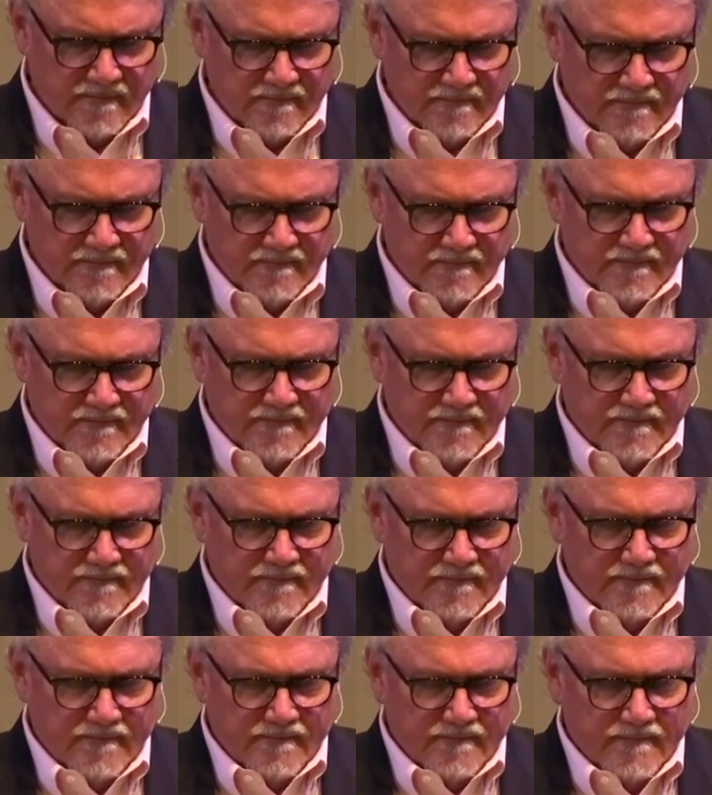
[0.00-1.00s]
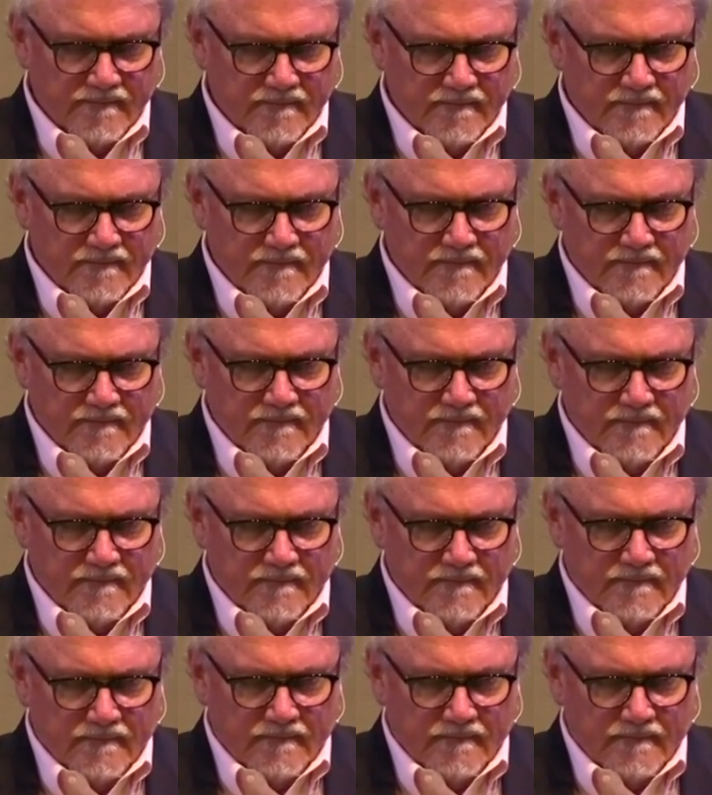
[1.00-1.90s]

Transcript: [no speech]